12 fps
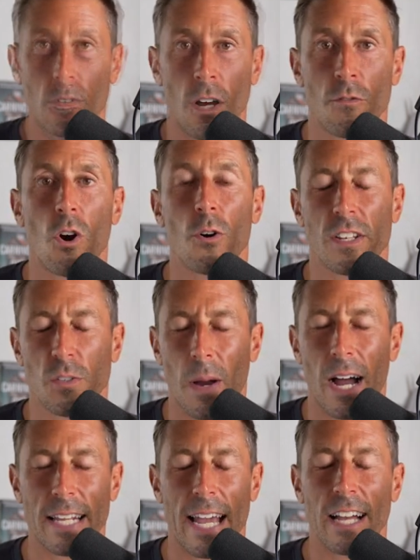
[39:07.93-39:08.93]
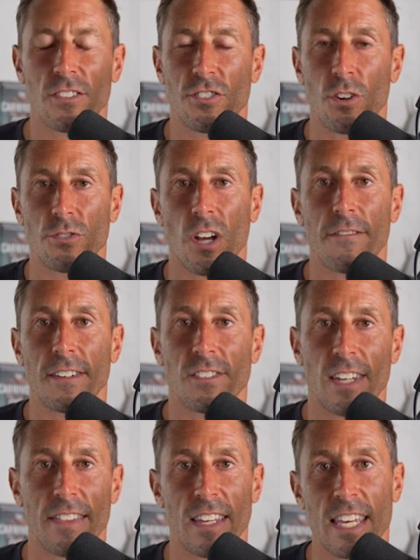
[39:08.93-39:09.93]
On Rogan's podcast, Joe's often
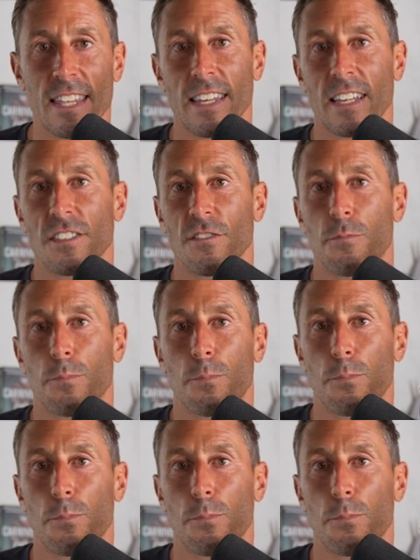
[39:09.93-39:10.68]
said that he thinks of